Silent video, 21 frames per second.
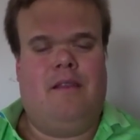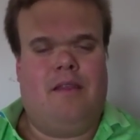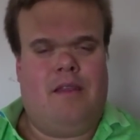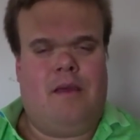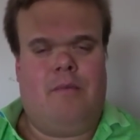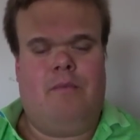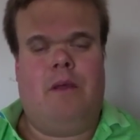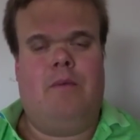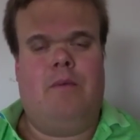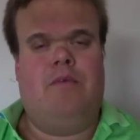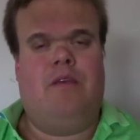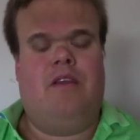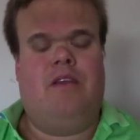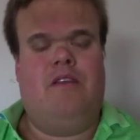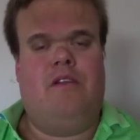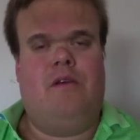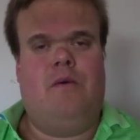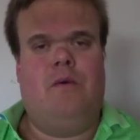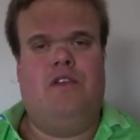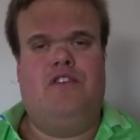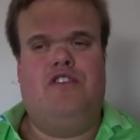Sometimes
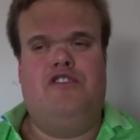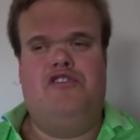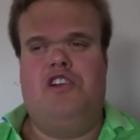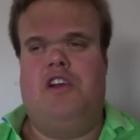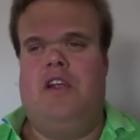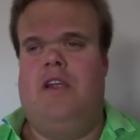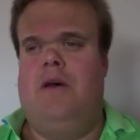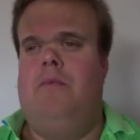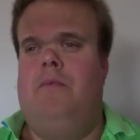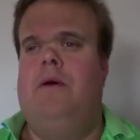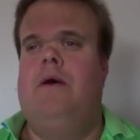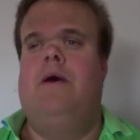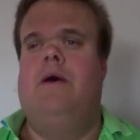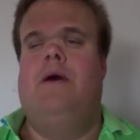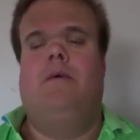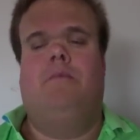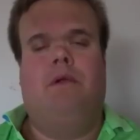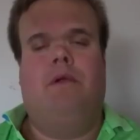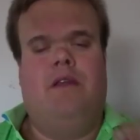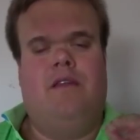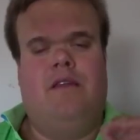doesn't know when to shut up.
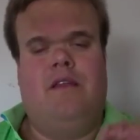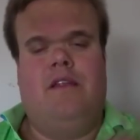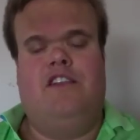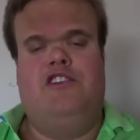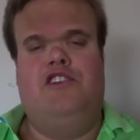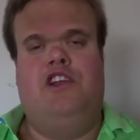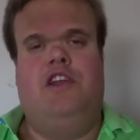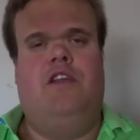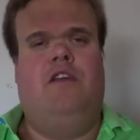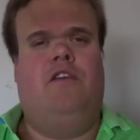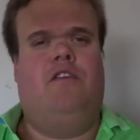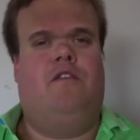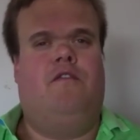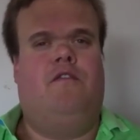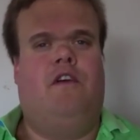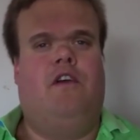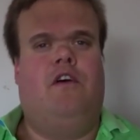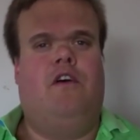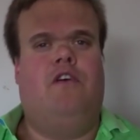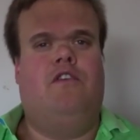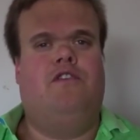But he's a genius of
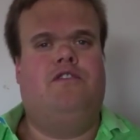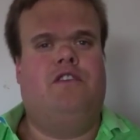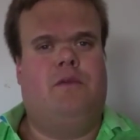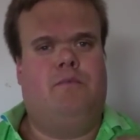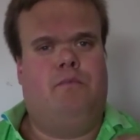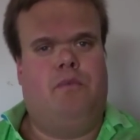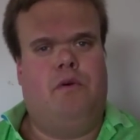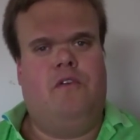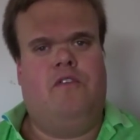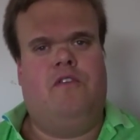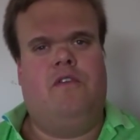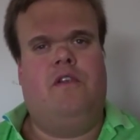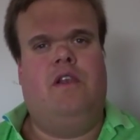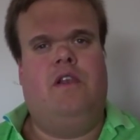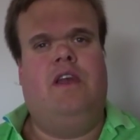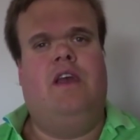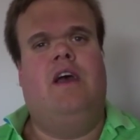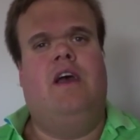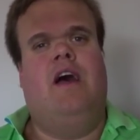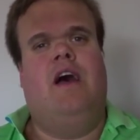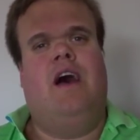a coach. And
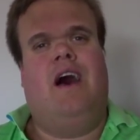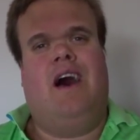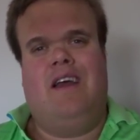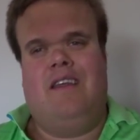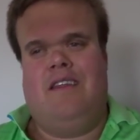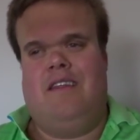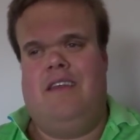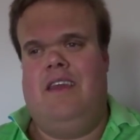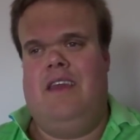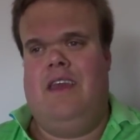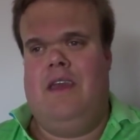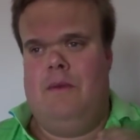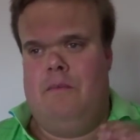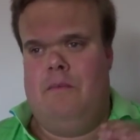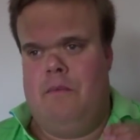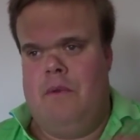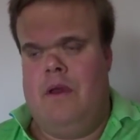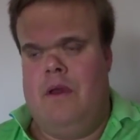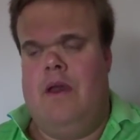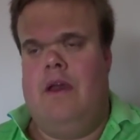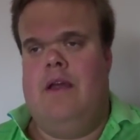personally, I see
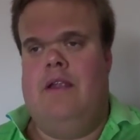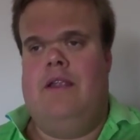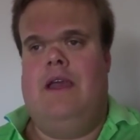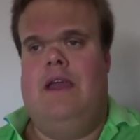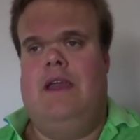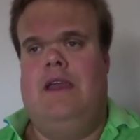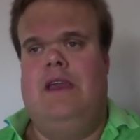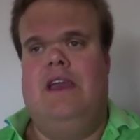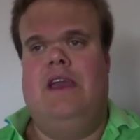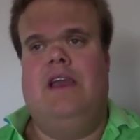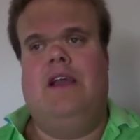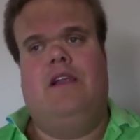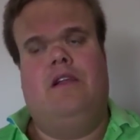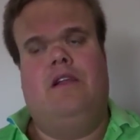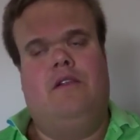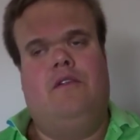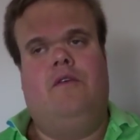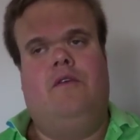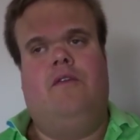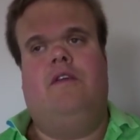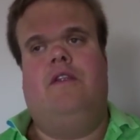him taking
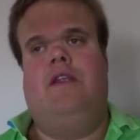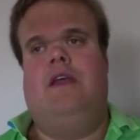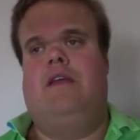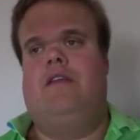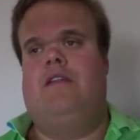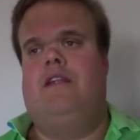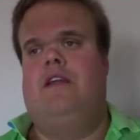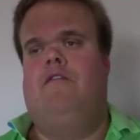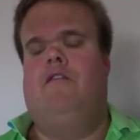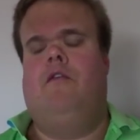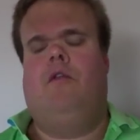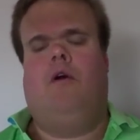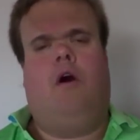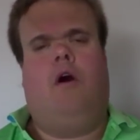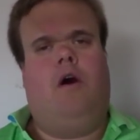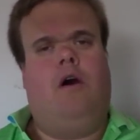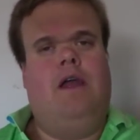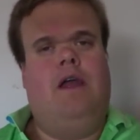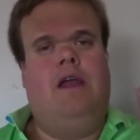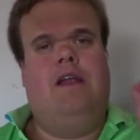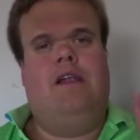England to the next level.
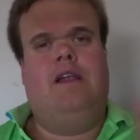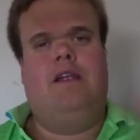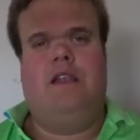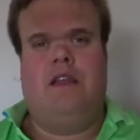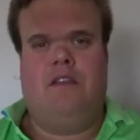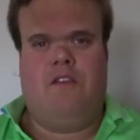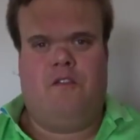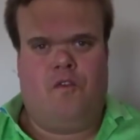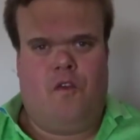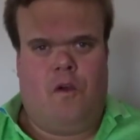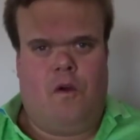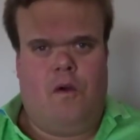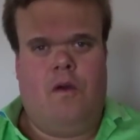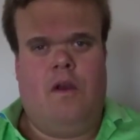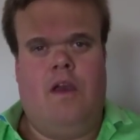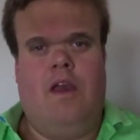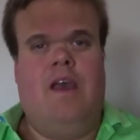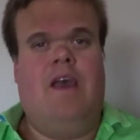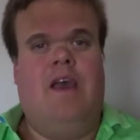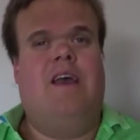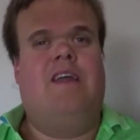Are England as
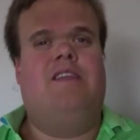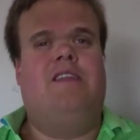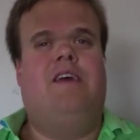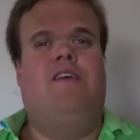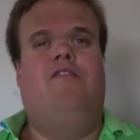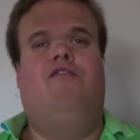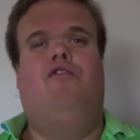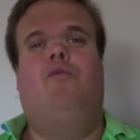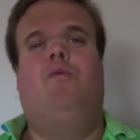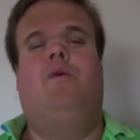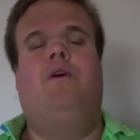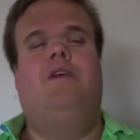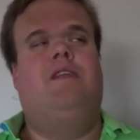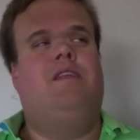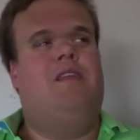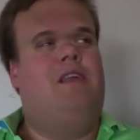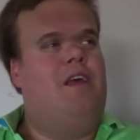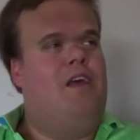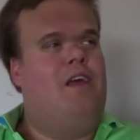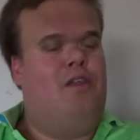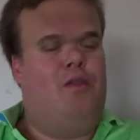strong as
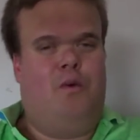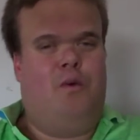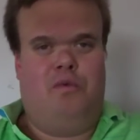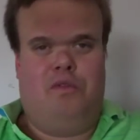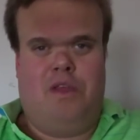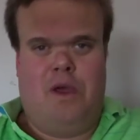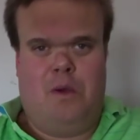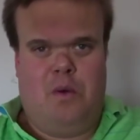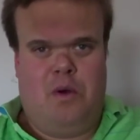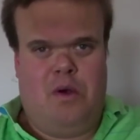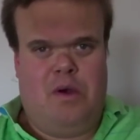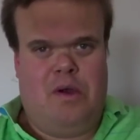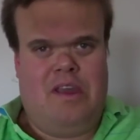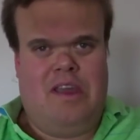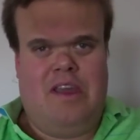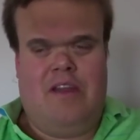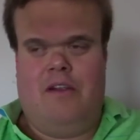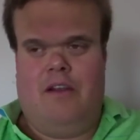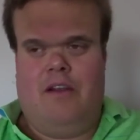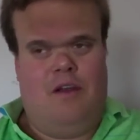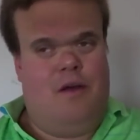everyone thought they were a
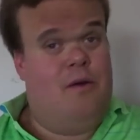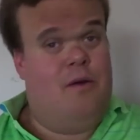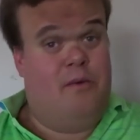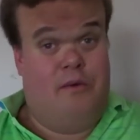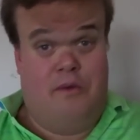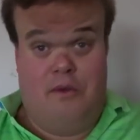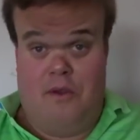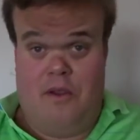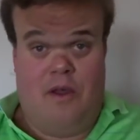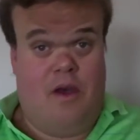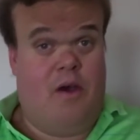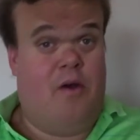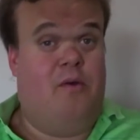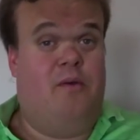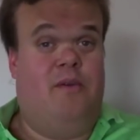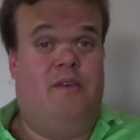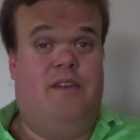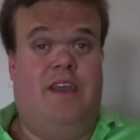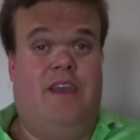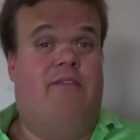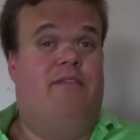year ago? No,
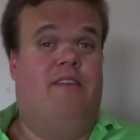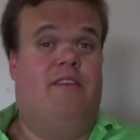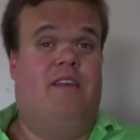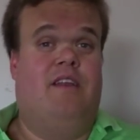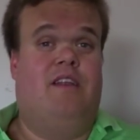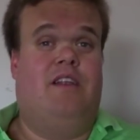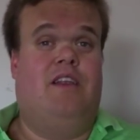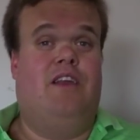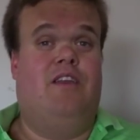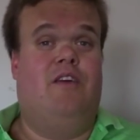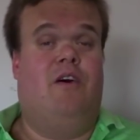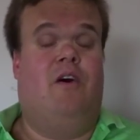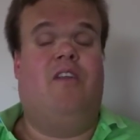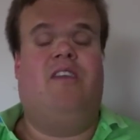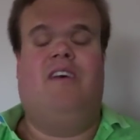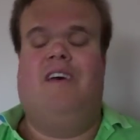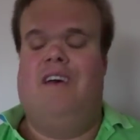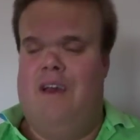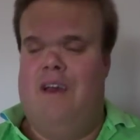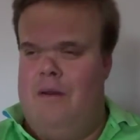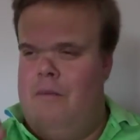definitely not.
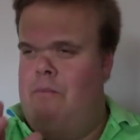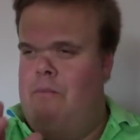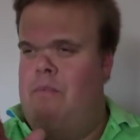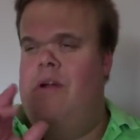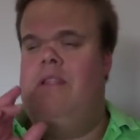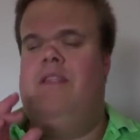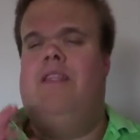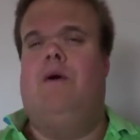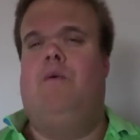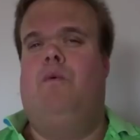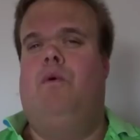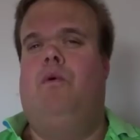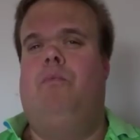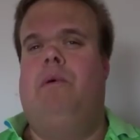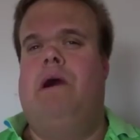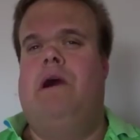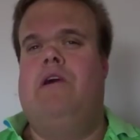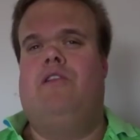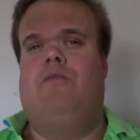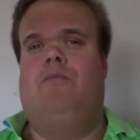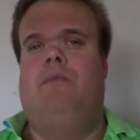But they will
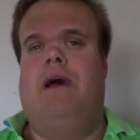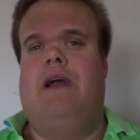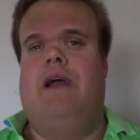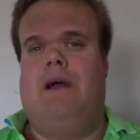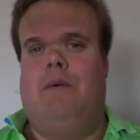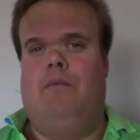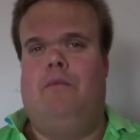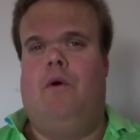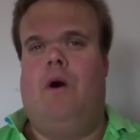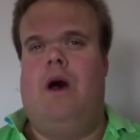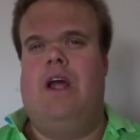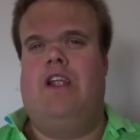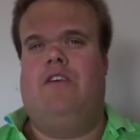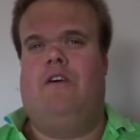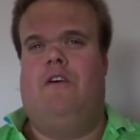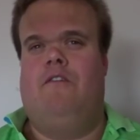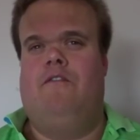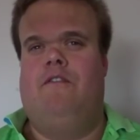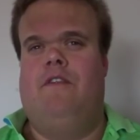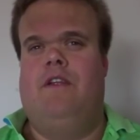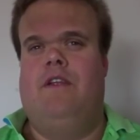bounce back. I'm quite
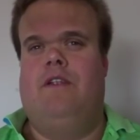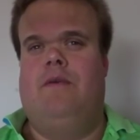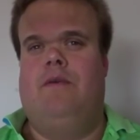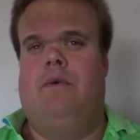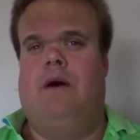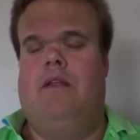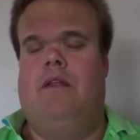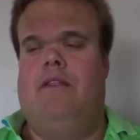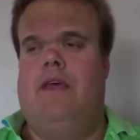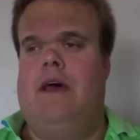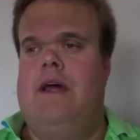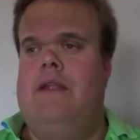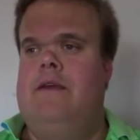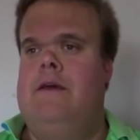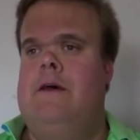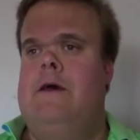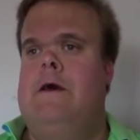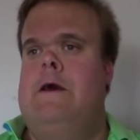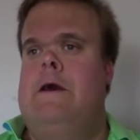confident about that.